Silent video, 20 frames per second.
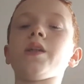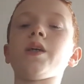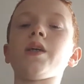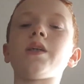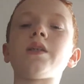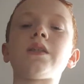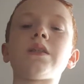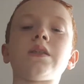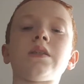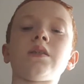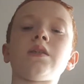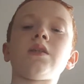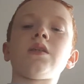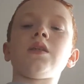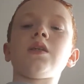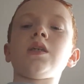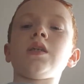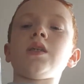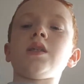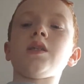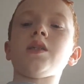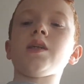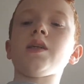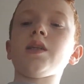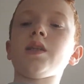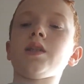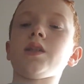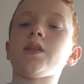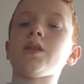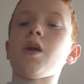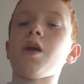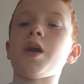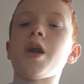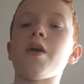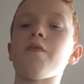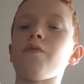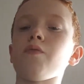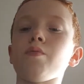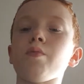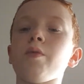this. This, I
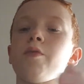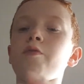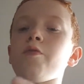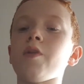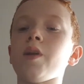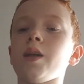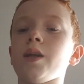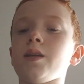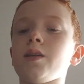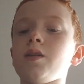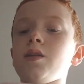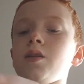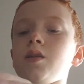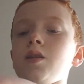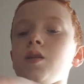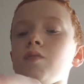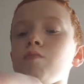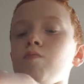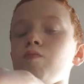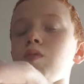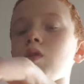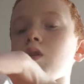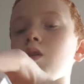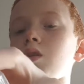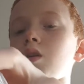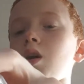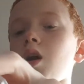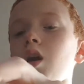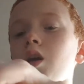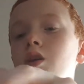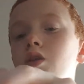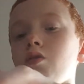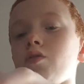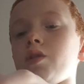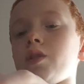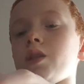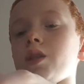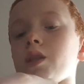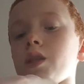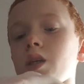never refill it, but I
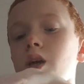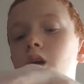use this